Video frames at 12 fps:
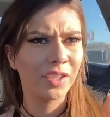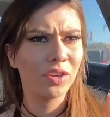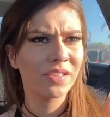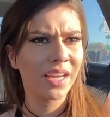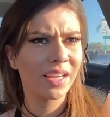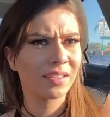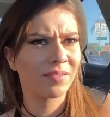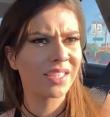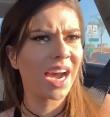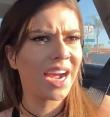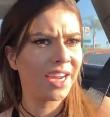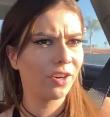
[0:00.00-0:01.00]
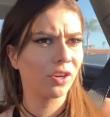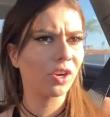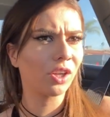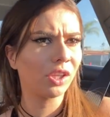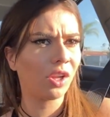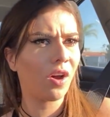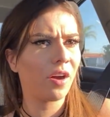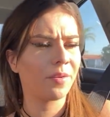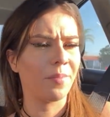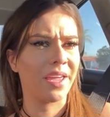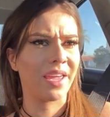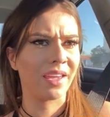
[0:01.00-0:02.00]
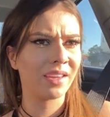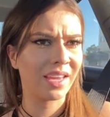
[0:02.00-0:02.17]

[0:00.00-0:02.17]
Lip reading: It looks like a tiger clawed me